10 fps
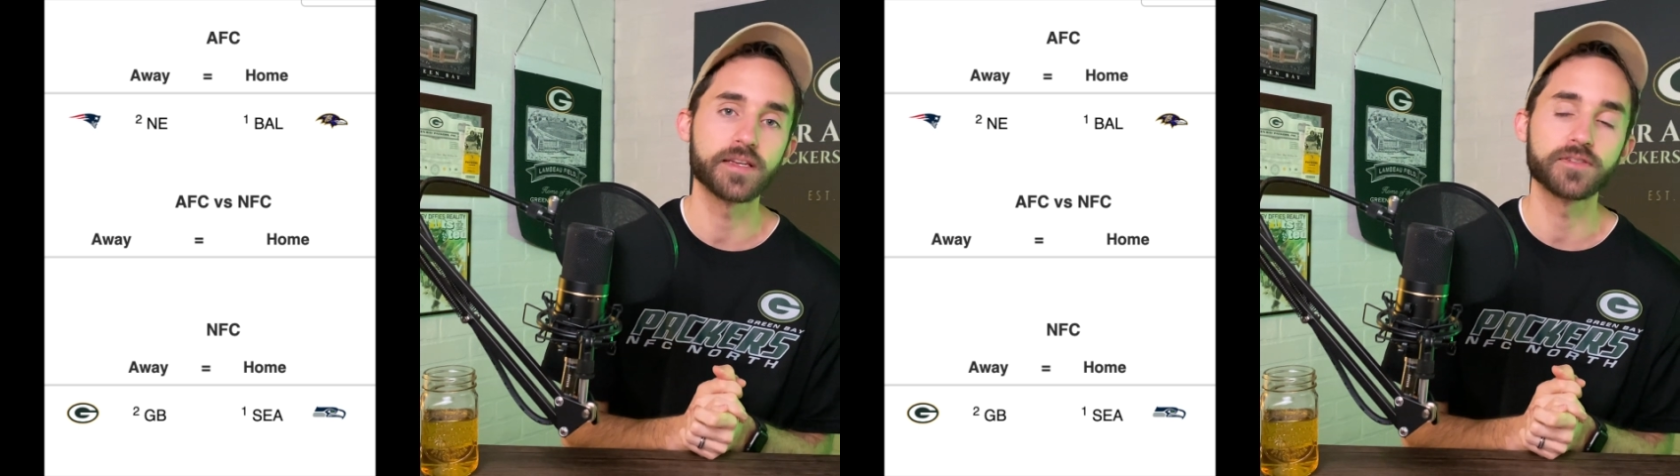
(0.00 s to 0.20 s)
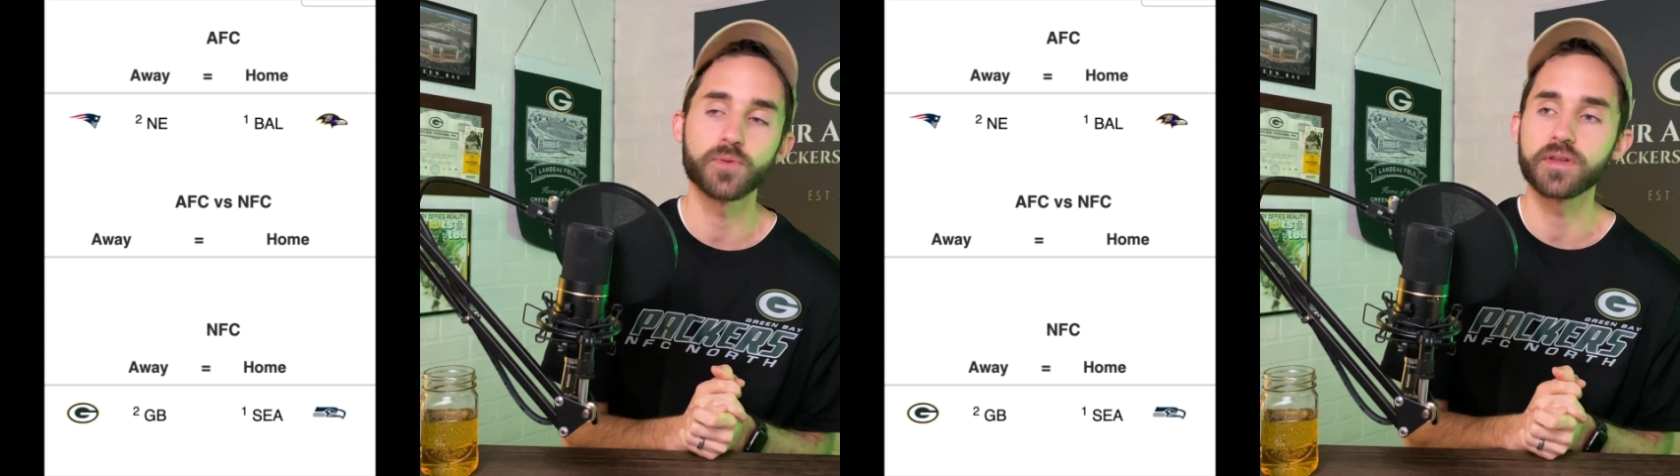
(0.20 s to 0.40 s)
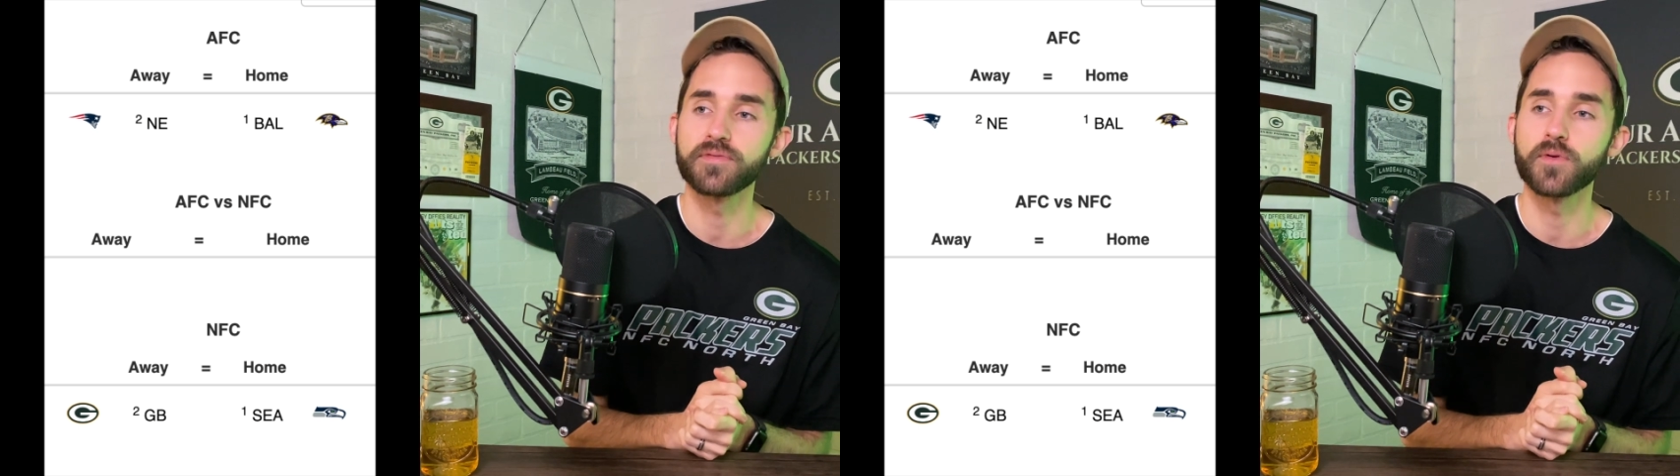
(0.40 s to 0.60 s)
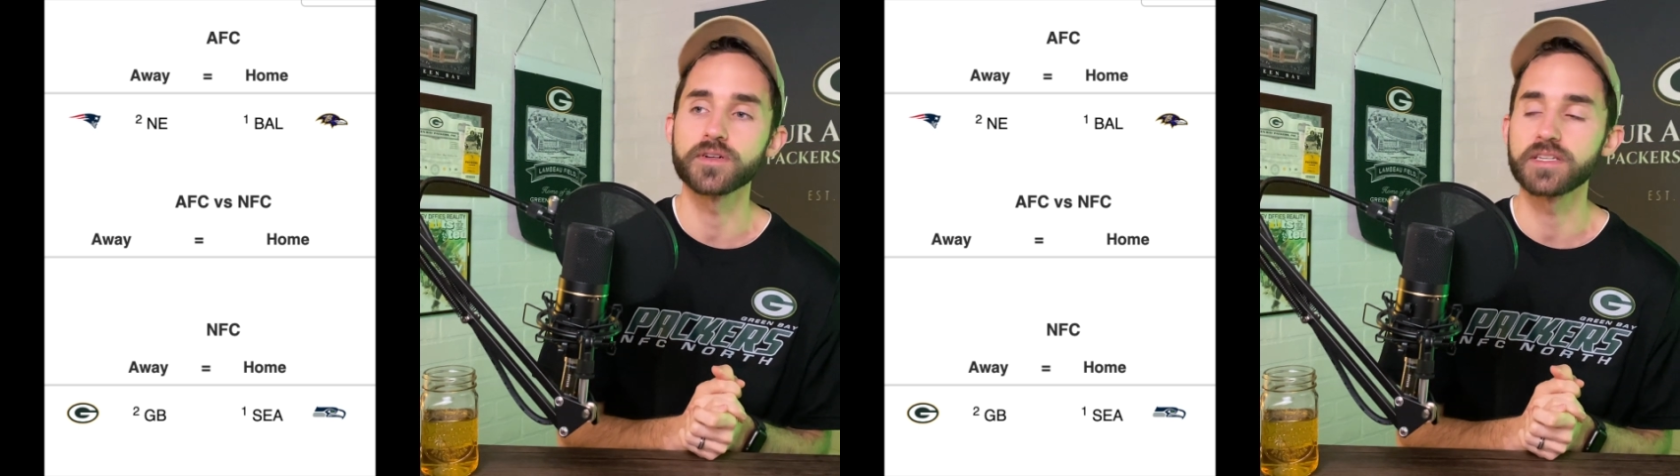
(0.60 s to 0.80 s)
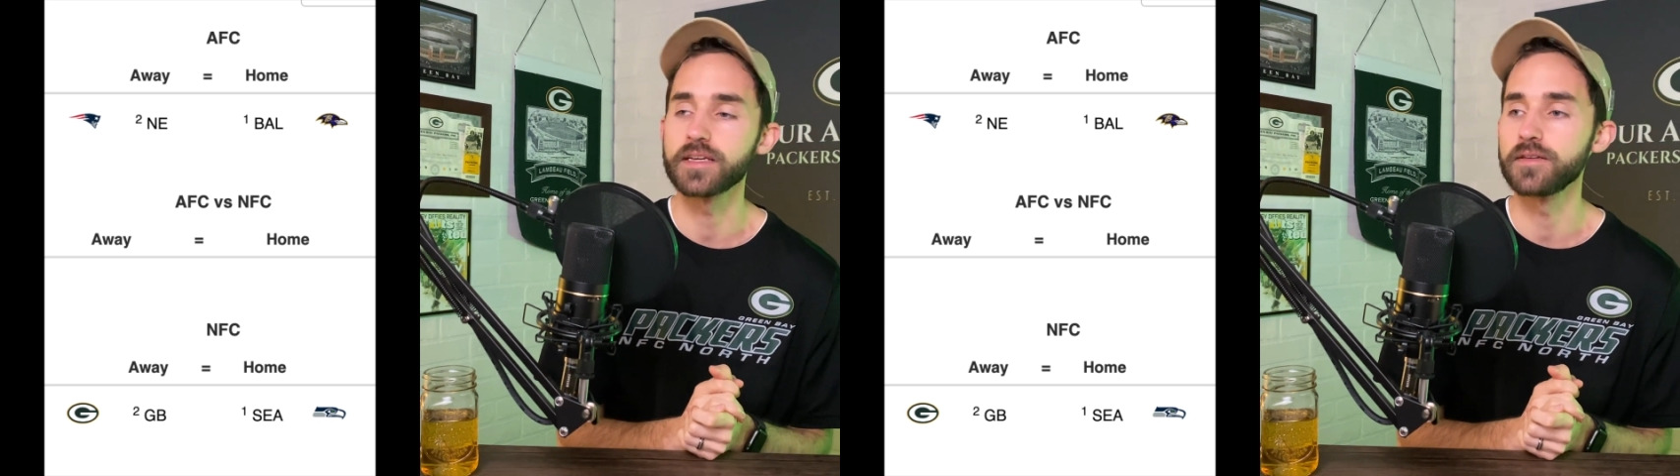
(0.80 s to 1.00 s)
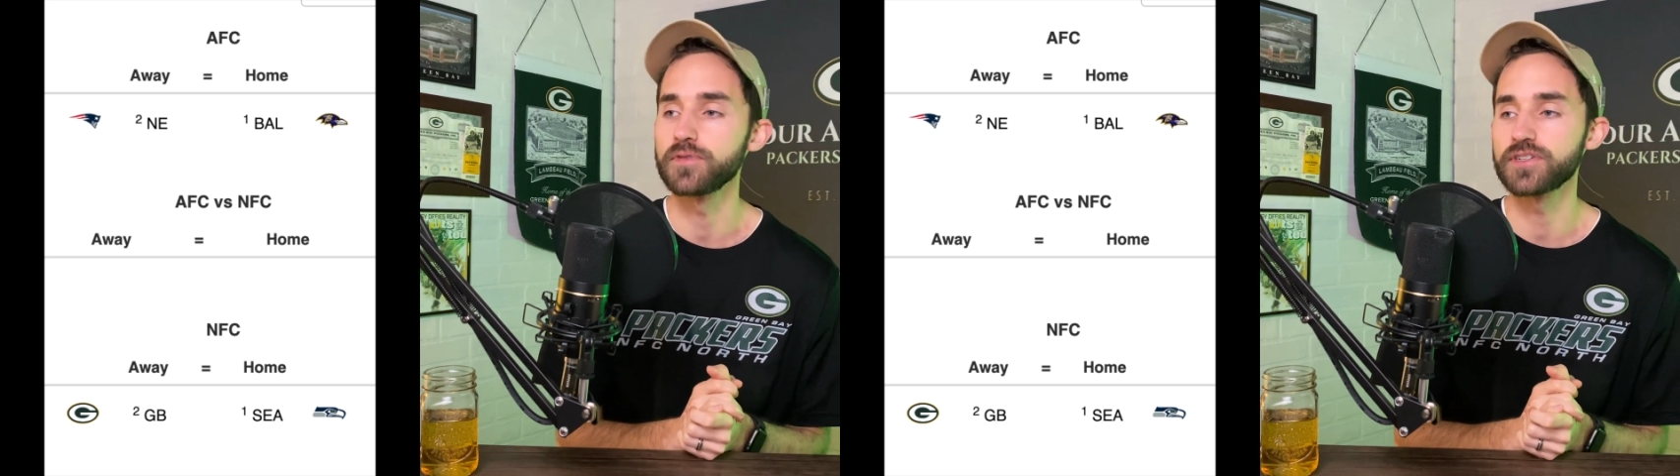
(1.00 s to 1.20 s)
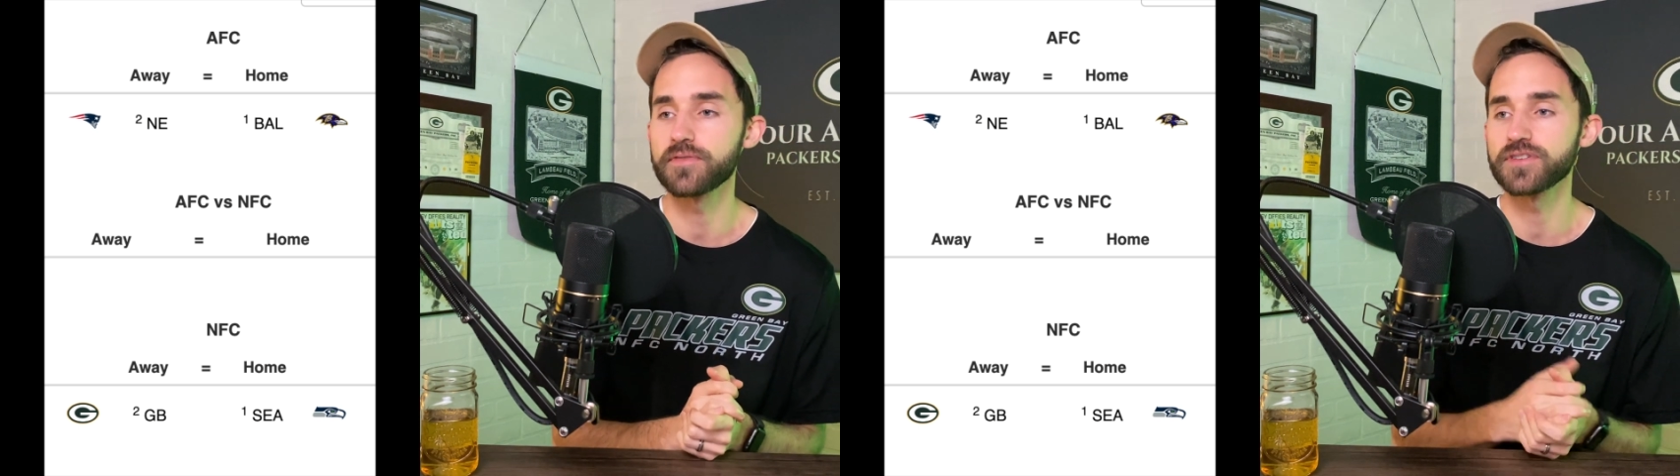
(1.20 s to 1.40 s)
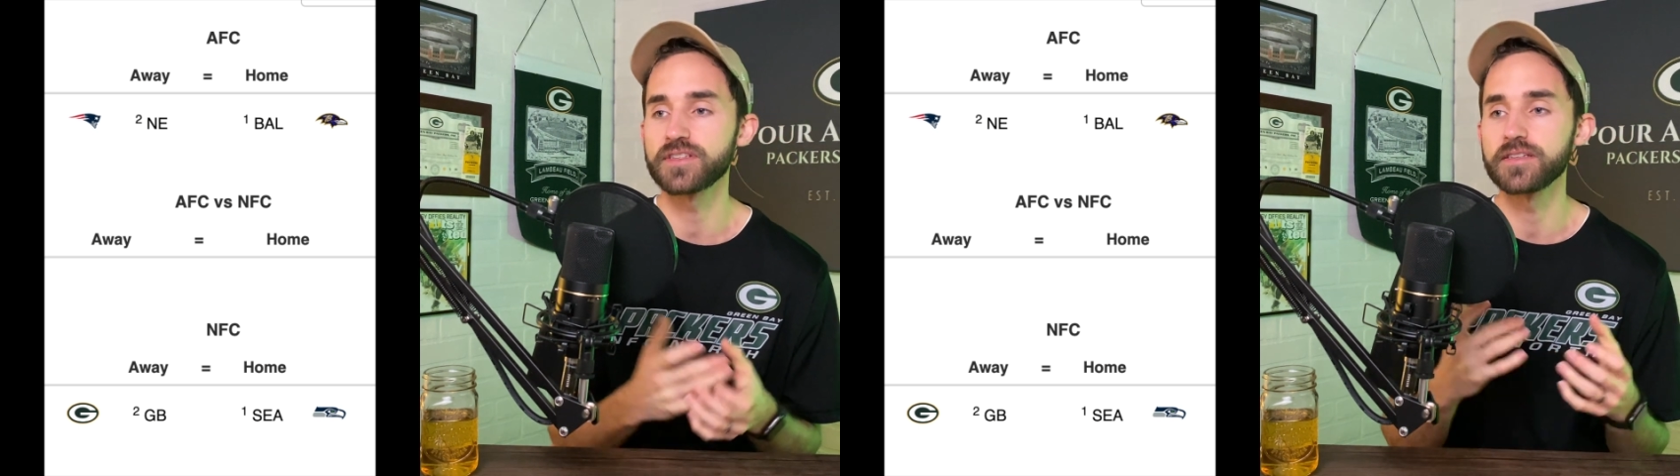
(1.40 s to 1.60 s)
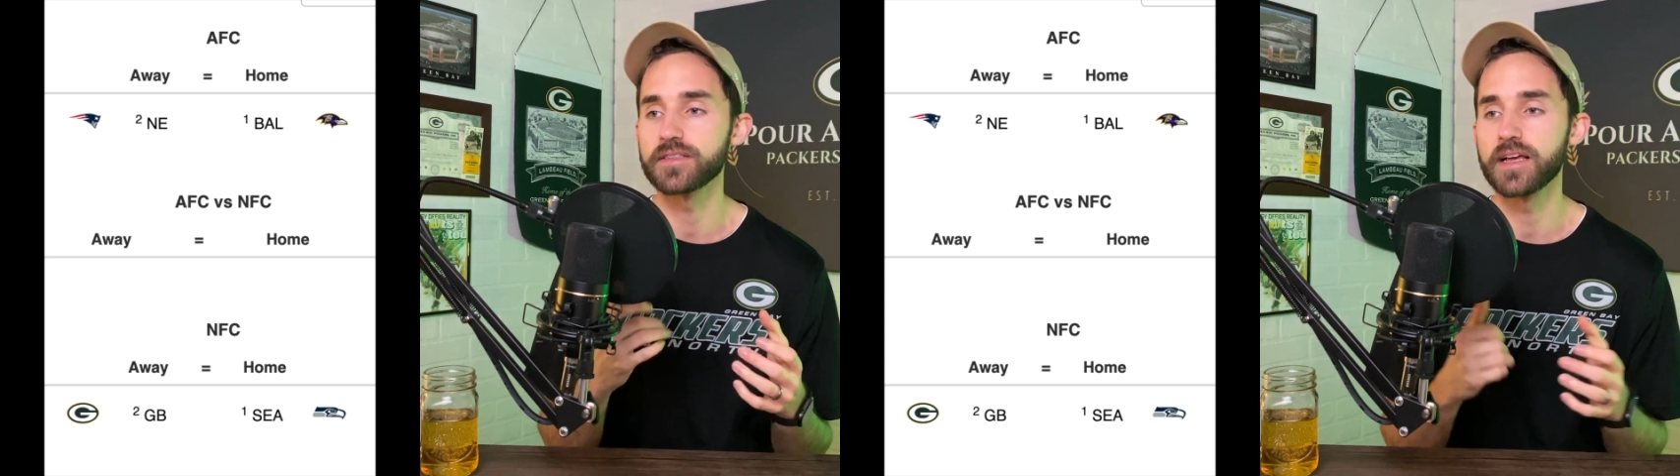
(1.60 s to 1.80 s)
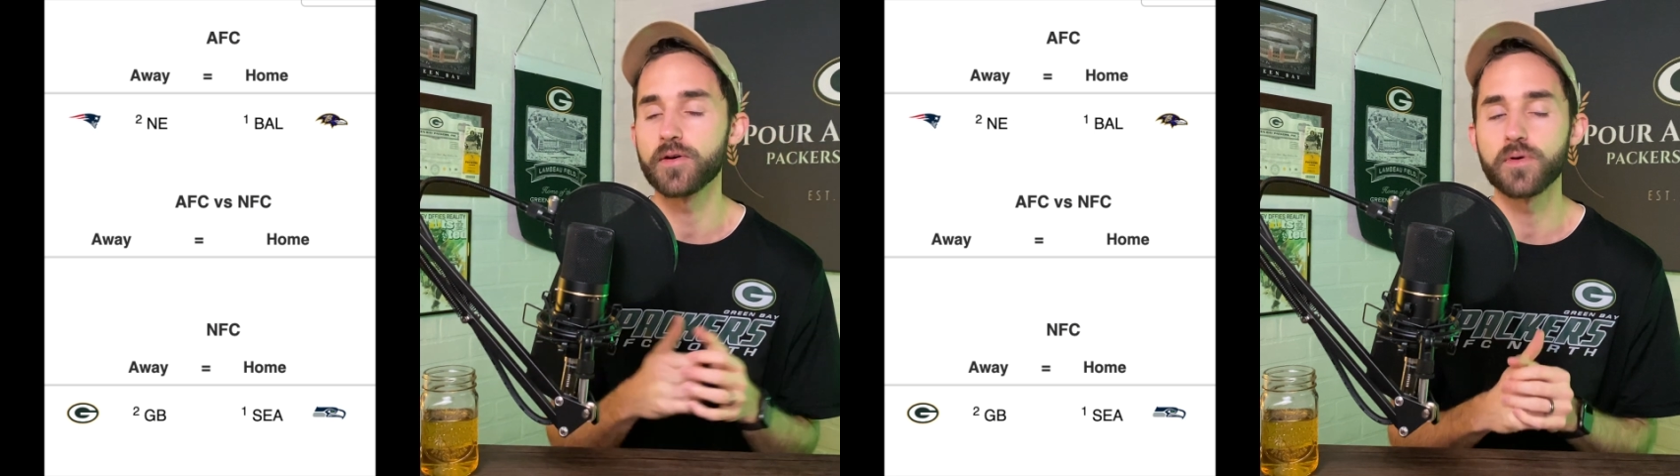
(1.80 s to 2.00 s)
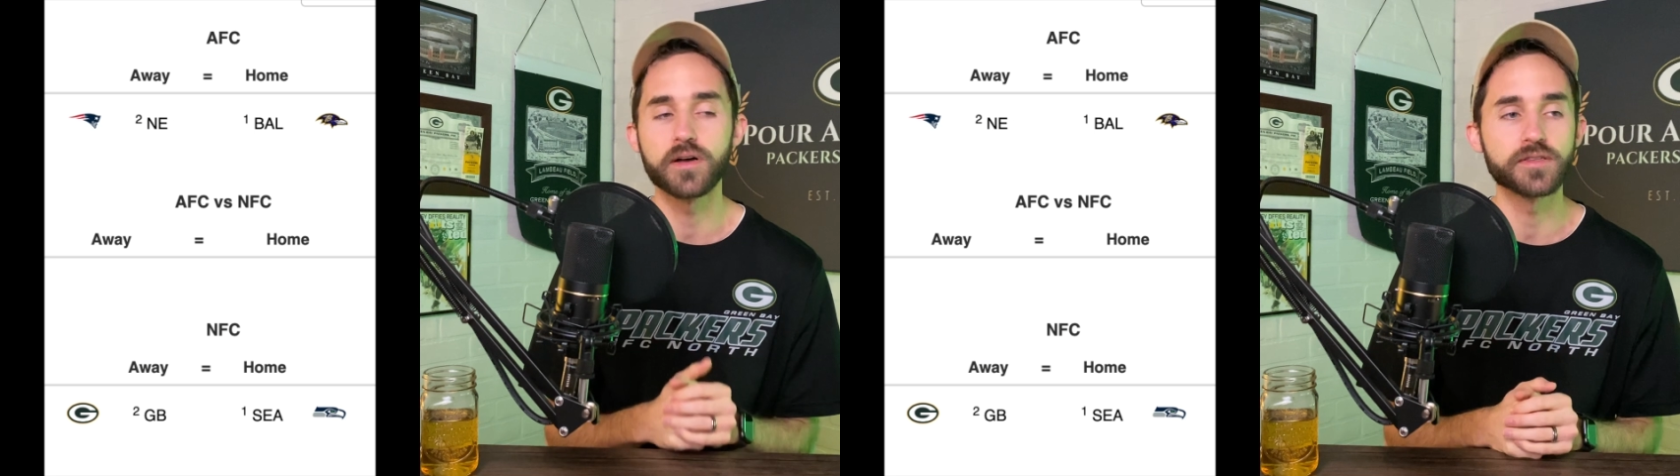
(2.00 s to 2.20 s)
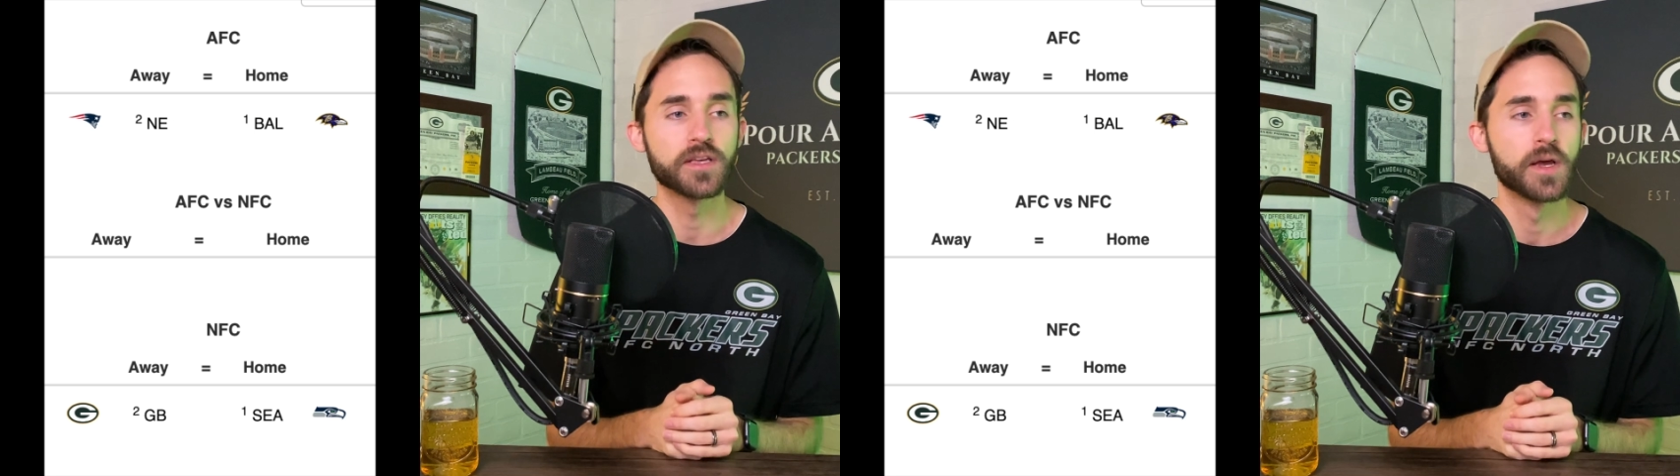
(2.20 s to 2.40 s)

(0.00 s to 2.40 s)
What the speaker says: 2014, whichever season that was.